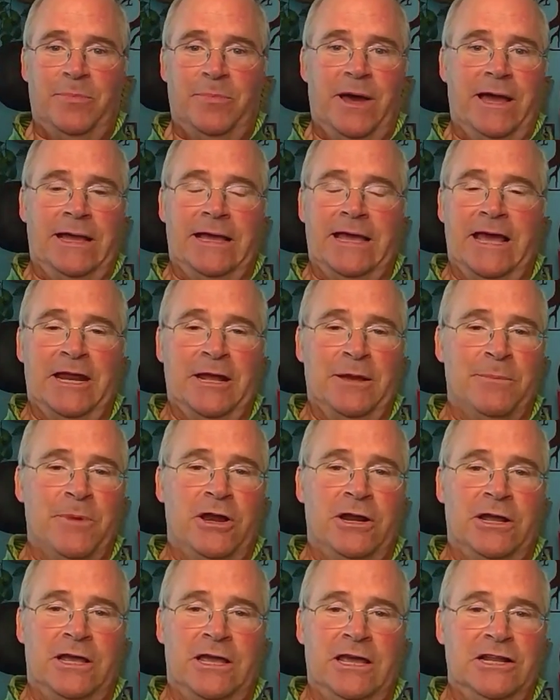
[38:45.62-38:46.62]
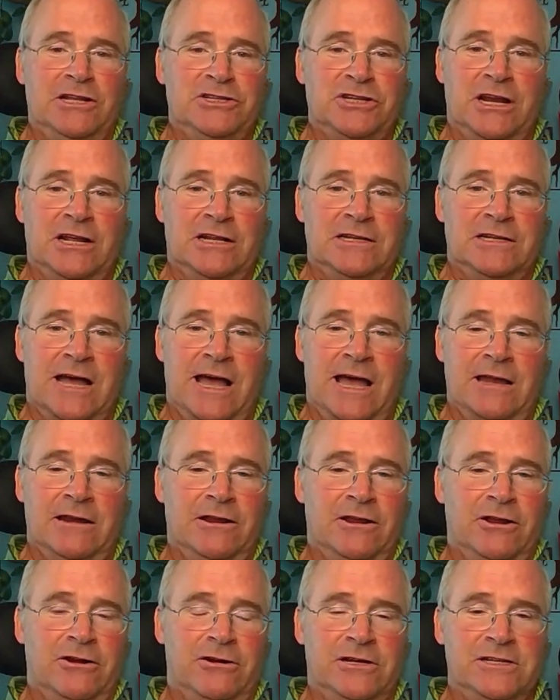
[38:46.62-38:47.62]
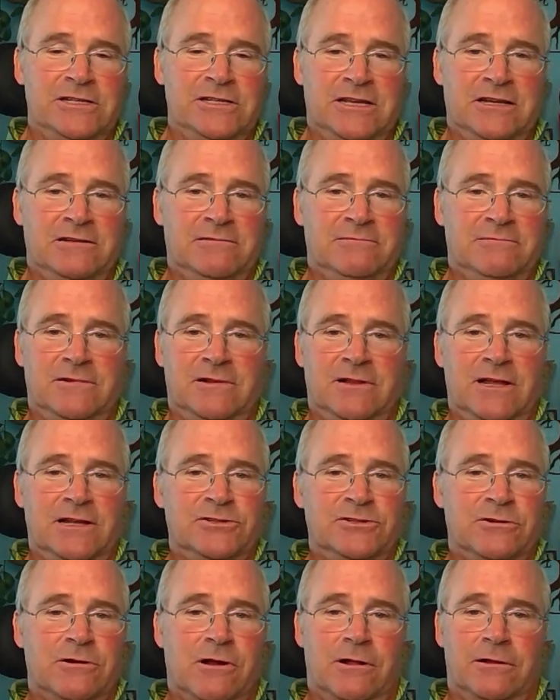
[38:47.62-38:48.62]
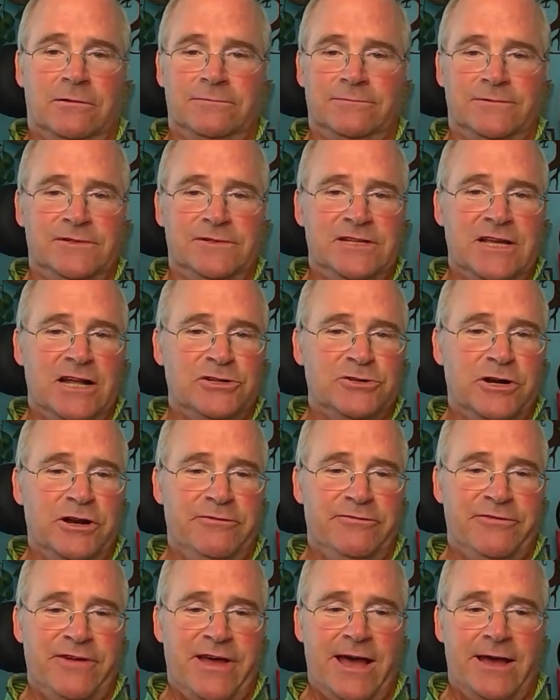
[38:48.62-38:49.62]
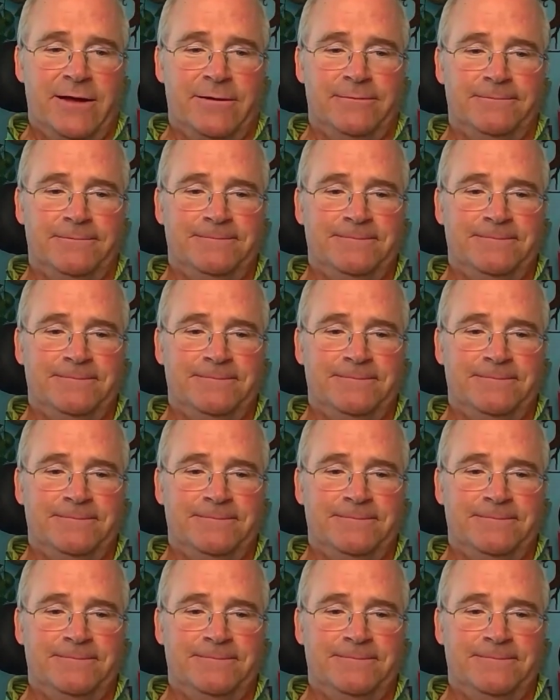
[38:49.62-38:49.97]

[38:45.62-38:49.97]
getting them on a ketogenic diet and increasing cholesterol, saturated fat.